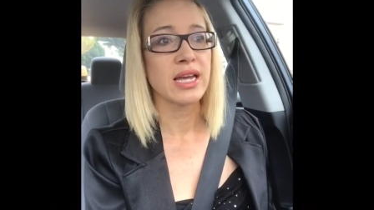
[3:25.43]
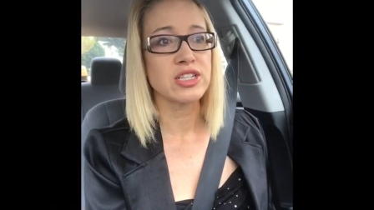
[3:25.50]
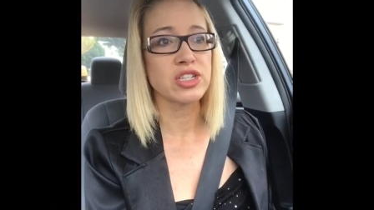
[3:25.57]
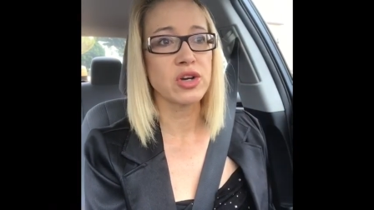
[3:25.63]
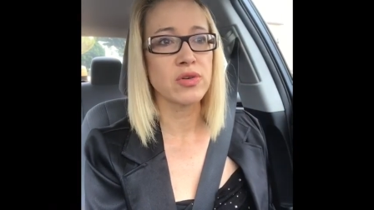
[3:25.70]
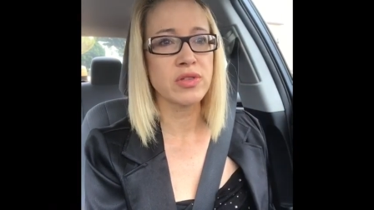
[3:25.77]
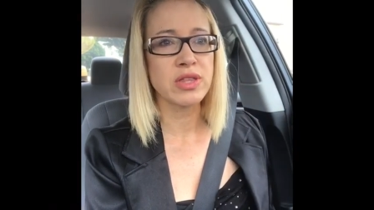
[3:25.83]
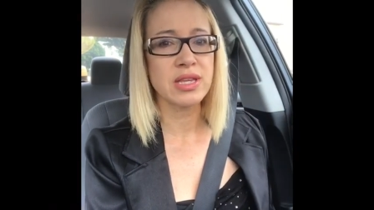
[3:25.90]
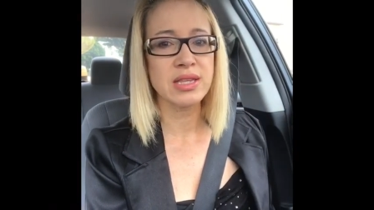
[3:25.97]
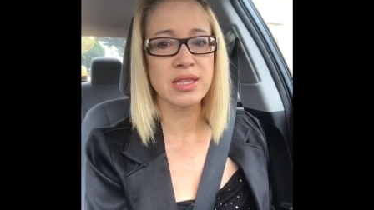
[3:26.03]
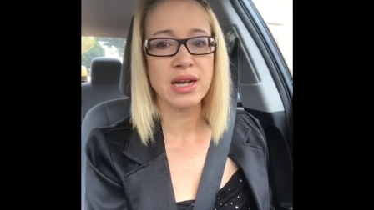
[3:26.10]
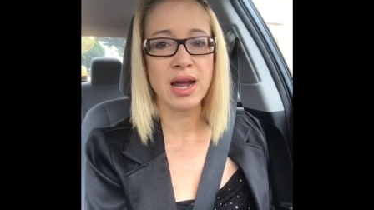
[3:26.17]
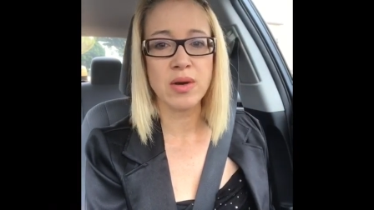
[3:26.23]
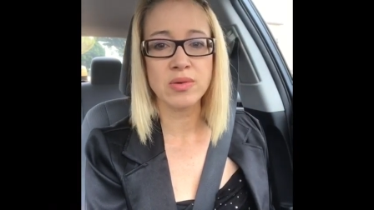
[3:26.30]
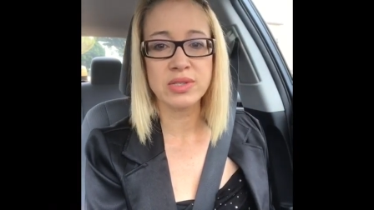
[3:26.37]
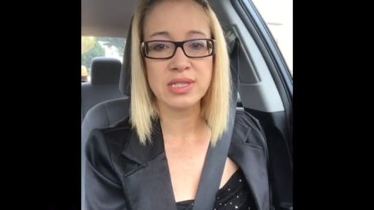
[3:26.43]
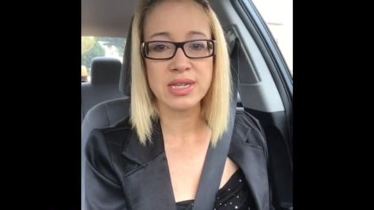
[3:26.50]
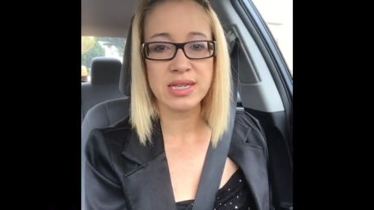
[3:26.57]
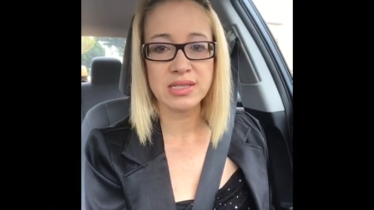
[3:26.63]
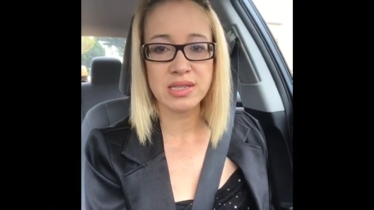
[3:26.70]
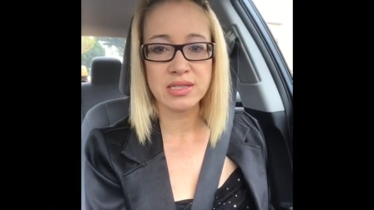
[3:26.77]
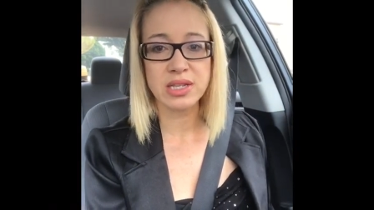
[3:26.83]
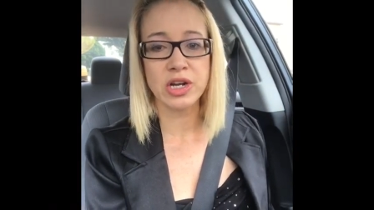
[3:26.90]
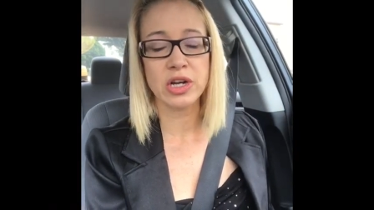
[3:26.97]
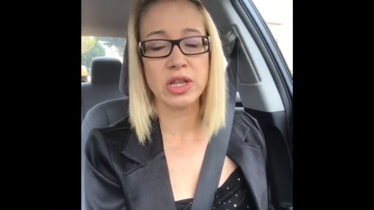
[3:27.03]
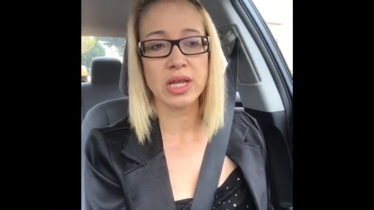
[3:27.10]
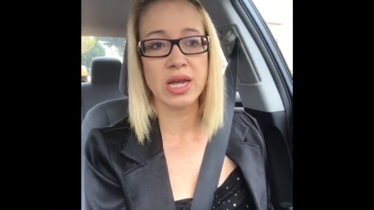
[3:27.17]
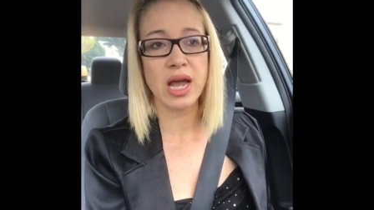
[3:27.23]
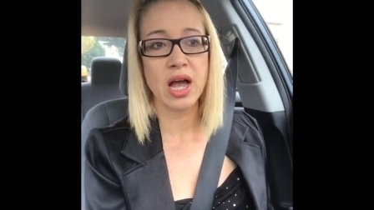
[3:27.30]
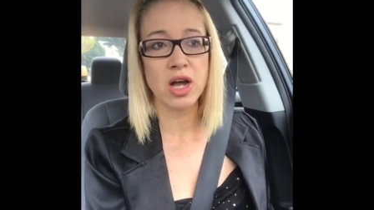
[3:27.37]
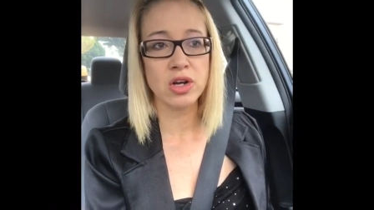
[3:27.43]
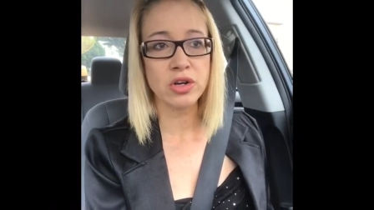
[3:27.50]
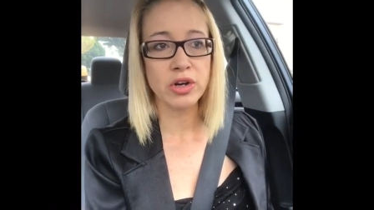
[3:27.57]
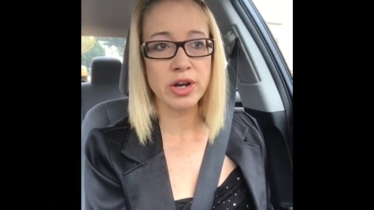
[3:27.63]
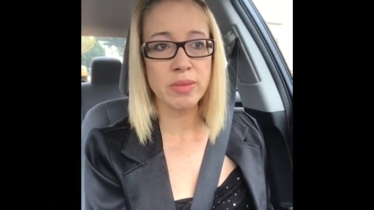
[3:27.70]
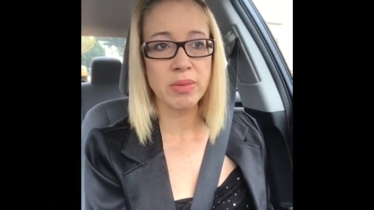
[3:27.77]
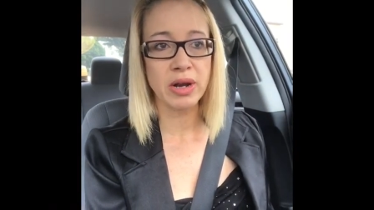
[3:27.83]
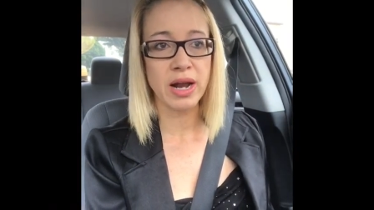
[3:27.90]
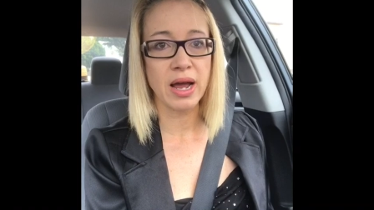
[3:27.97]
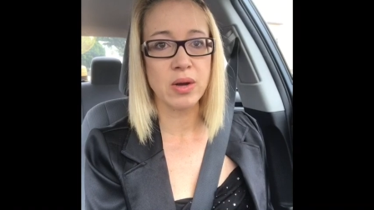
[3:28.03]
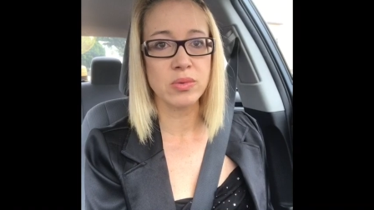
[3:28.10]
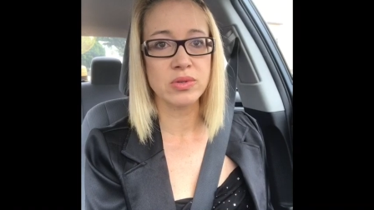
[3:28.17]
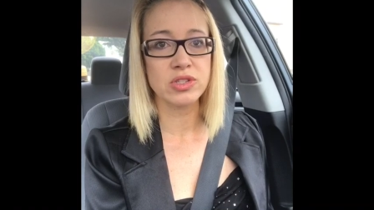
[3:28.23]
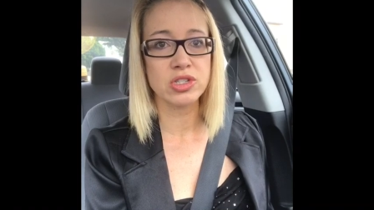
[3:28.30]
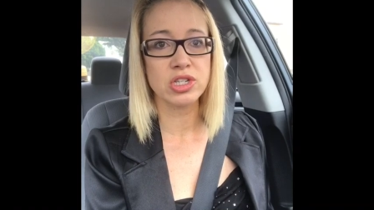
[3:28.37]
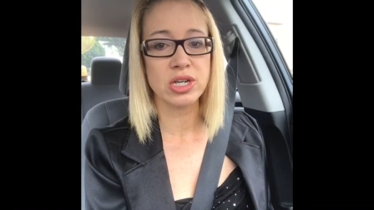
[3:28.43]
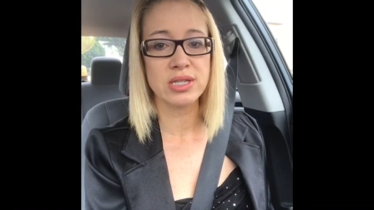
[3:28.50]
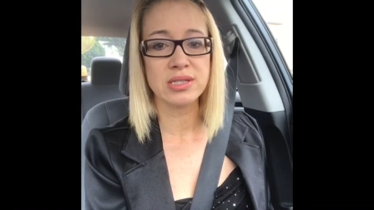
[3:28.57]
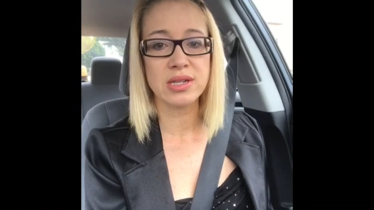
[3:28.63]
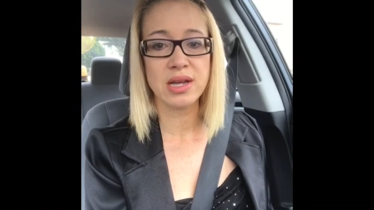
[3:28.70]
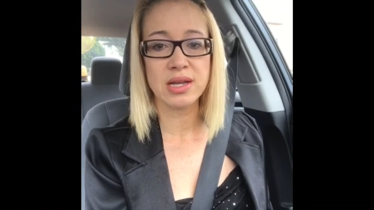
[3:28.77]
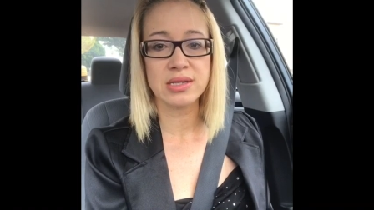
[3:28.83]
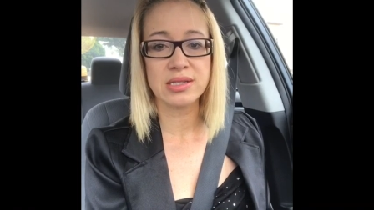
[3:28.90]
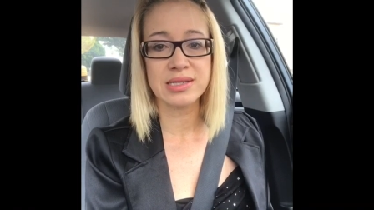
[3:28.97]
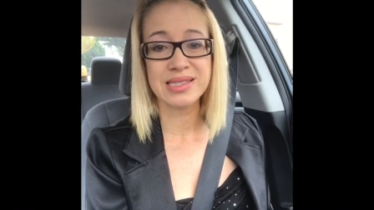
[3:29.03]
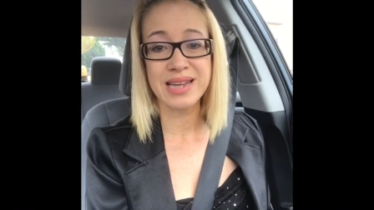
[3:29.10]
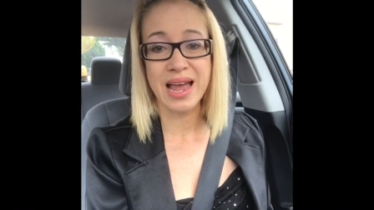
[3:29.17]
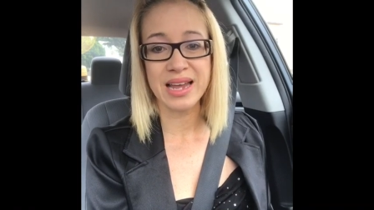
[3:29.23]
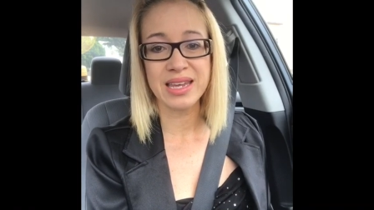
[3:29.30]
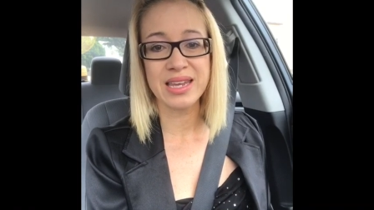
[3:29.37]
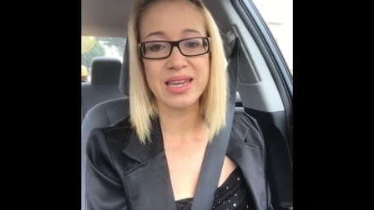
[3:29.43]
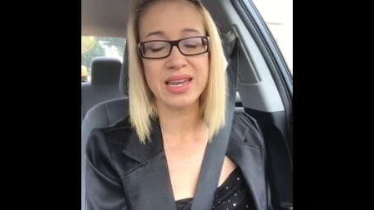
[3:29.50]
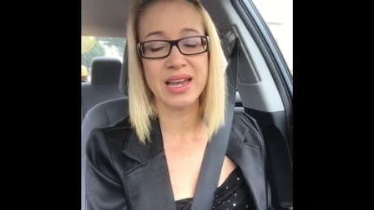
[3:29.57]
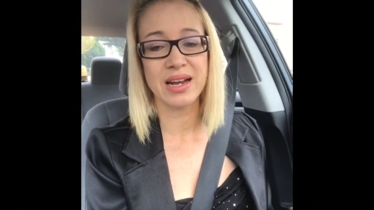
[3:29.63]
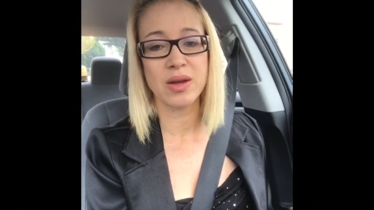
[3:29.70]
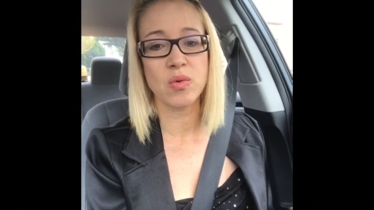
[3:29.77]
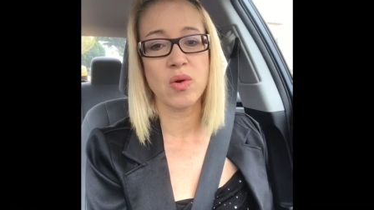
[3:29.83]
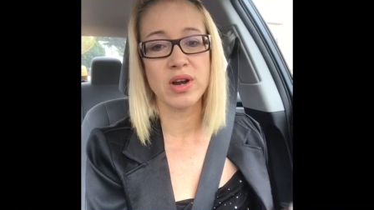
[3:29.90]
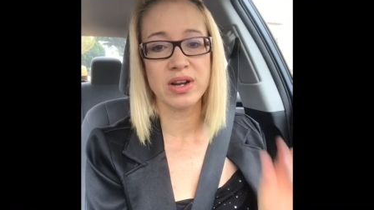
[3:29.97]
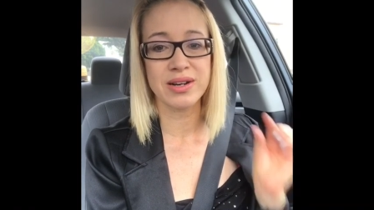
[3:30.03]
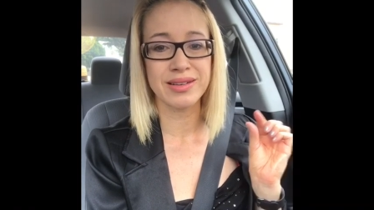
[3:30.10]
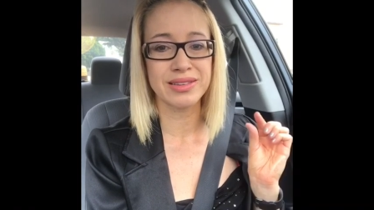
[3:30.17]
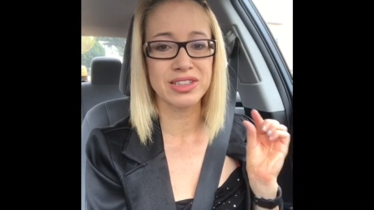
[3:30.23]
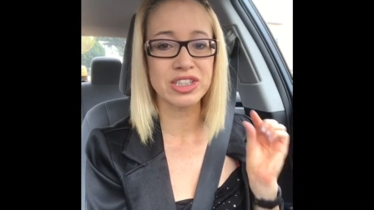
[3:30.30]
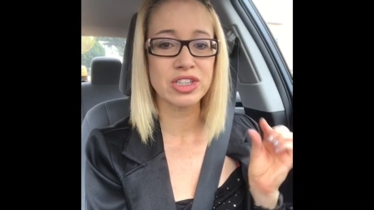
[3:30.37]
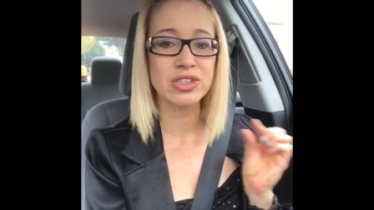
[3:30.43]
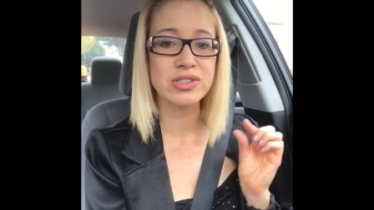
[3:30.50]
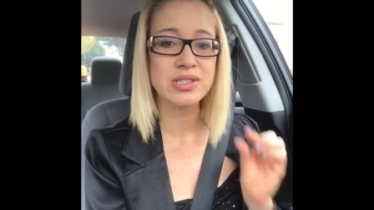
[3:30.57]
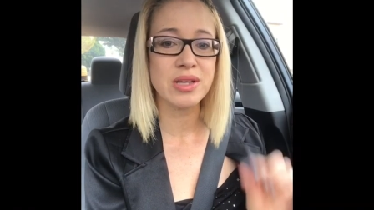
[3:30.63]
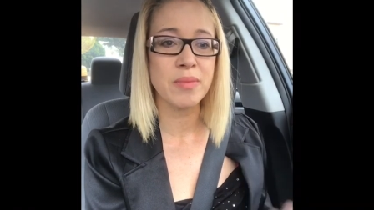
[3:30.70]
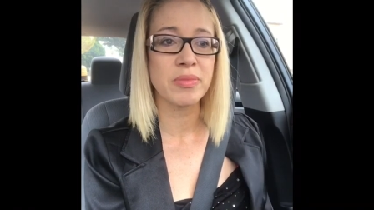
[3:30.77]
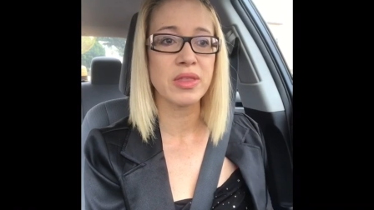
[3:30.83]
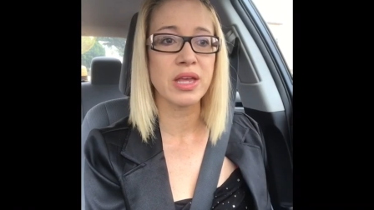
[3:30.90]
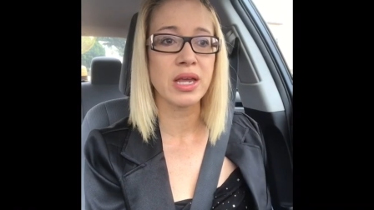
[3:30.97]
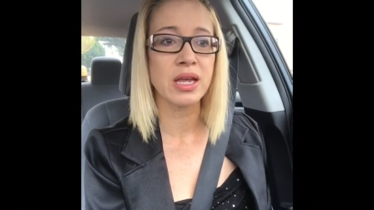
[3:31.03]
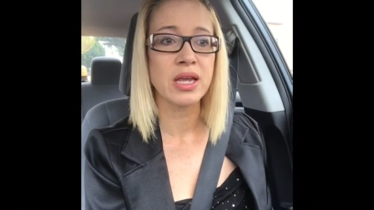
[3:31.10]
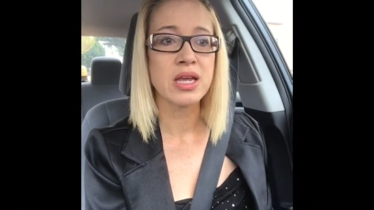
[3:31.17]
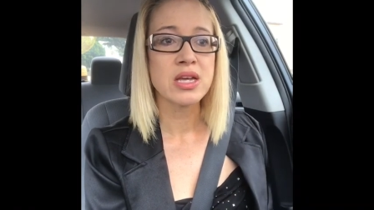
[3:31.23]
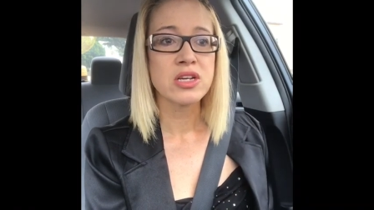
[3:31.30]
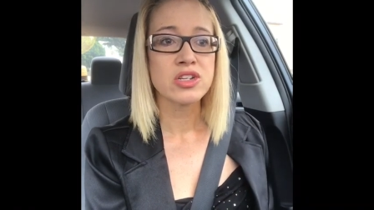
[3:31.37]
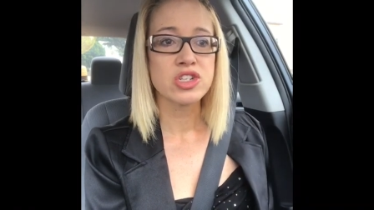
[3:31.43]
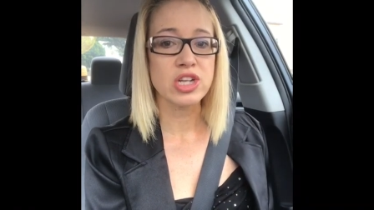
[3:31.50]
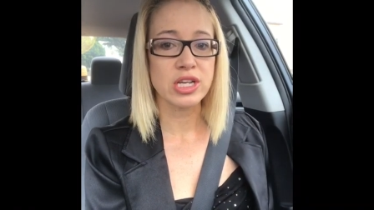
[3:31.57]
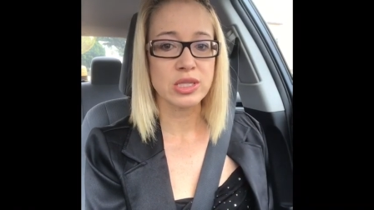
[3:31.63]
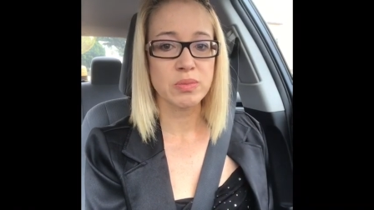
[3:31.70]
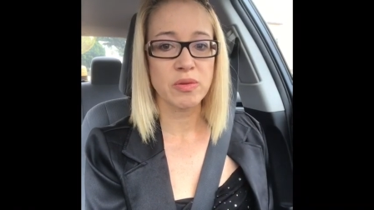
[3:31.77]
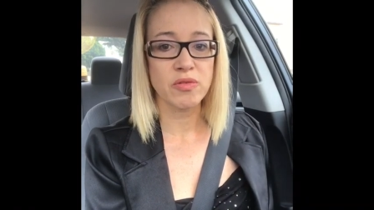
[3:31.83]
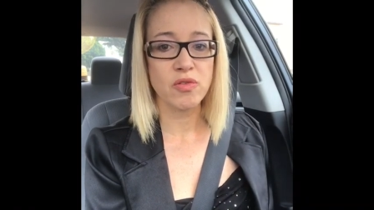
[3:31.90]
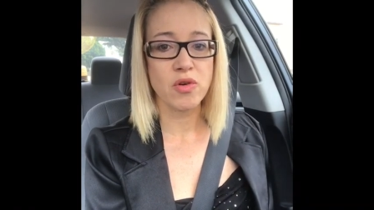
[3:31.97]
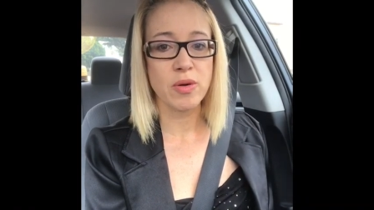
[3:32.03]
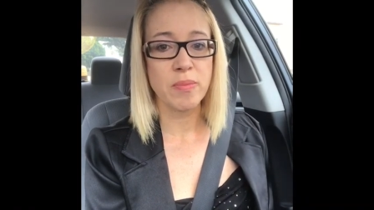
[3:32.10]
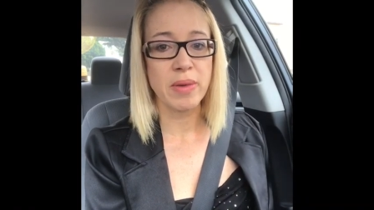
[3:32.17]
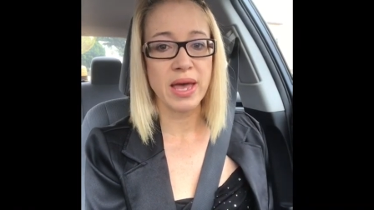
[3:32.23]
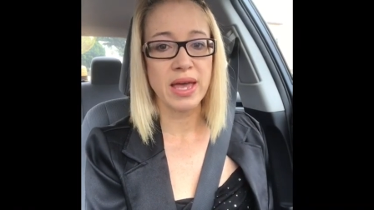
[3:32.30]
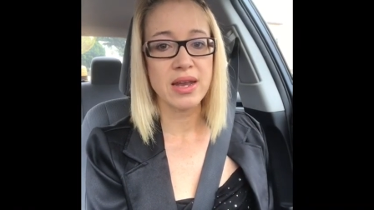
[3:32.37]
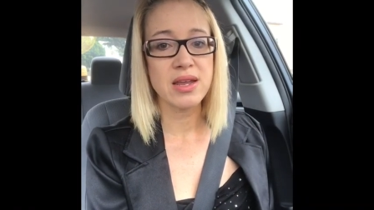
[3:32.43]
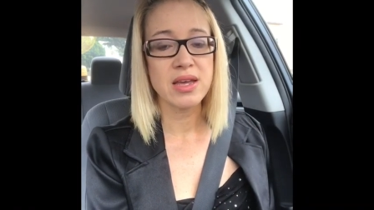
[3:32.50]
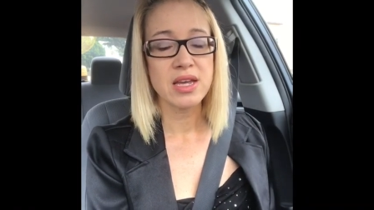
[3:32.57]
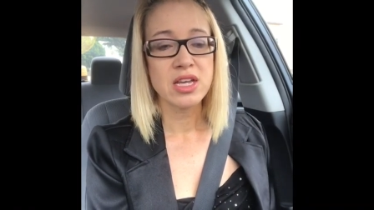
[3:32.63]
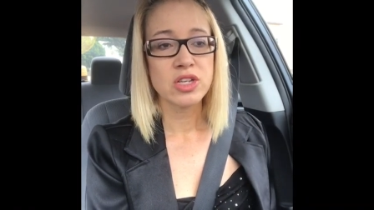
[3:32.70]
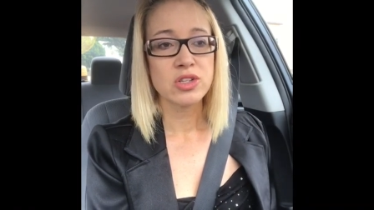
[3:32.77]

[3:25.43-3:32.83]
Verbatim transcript: I don't think that I was necessarily hungry, but I was just snacky and I wanted a little something just before bed.